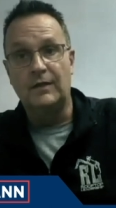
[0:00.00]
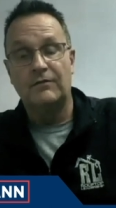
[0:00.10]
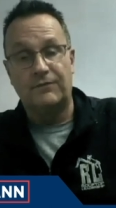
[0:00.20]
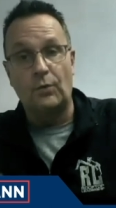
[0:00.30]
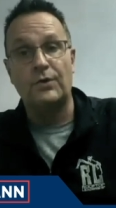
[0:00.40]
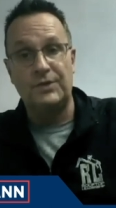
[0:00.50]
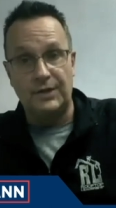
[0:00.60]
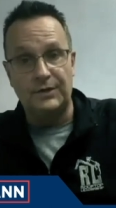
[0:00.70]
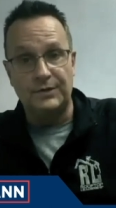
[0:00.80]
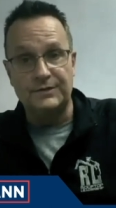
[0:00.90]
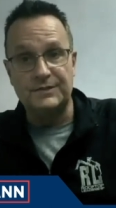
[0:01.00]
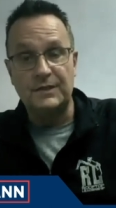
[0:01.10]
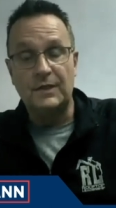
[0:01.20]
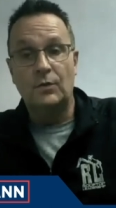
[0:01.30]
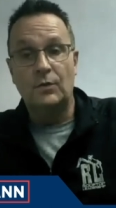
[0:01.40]
for years,
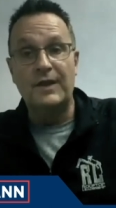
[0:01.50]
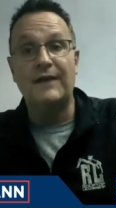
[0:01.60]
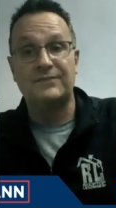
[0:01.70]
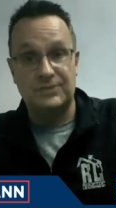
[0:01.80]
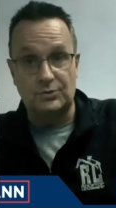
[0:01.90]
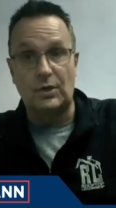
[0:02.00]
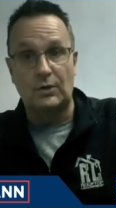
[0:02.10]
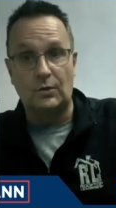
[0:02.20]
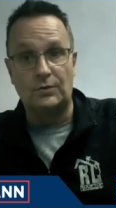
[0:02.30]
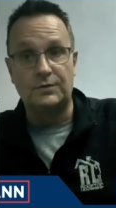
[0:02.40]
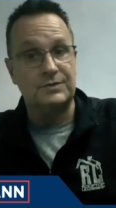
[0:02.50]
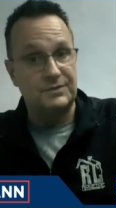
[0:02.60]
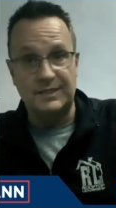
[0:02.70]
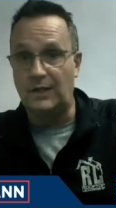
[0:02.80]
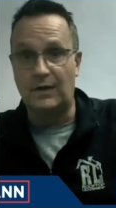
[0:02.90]
we have struggled to
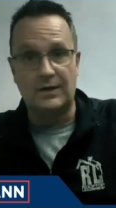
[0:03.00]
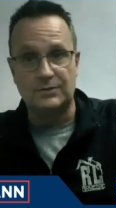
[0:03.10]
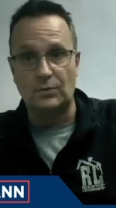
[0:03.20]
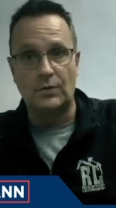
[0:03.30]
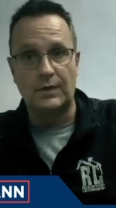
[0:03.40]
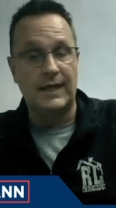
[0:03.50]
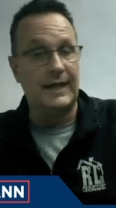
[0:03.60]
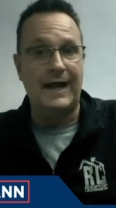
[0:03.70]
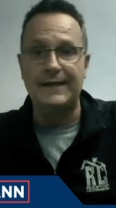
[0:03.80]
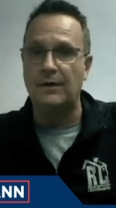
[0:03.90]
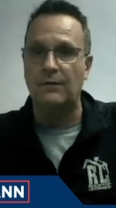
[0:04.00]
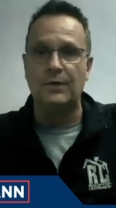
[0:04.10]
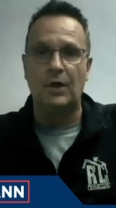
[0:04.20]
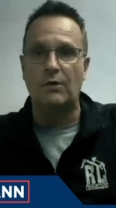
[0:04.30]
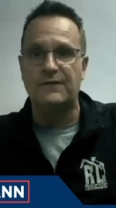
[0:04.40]
tell our story. And I don't
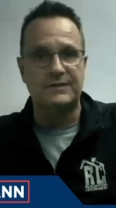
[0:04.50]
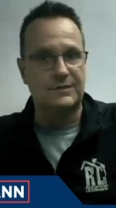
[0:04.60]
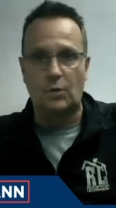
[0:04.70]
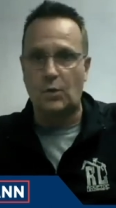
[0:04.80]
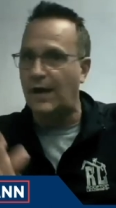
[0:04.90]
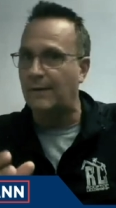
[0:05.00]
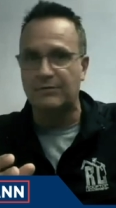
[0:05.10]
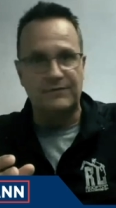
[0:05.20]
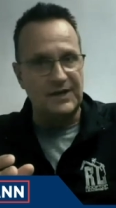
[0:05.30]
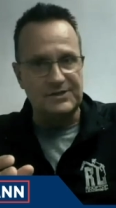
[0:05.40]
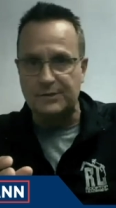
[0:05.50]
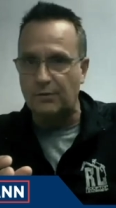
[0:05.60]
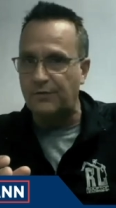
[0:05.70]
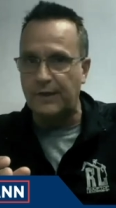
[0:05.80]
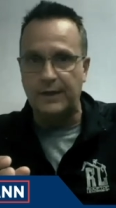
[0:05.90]
know if it's the quiet
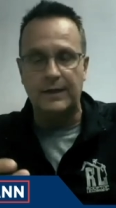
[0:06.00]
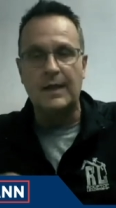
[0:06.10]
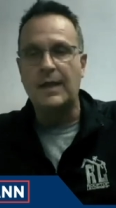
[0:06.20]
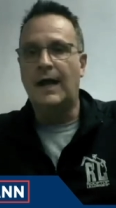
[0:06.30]
professional thing.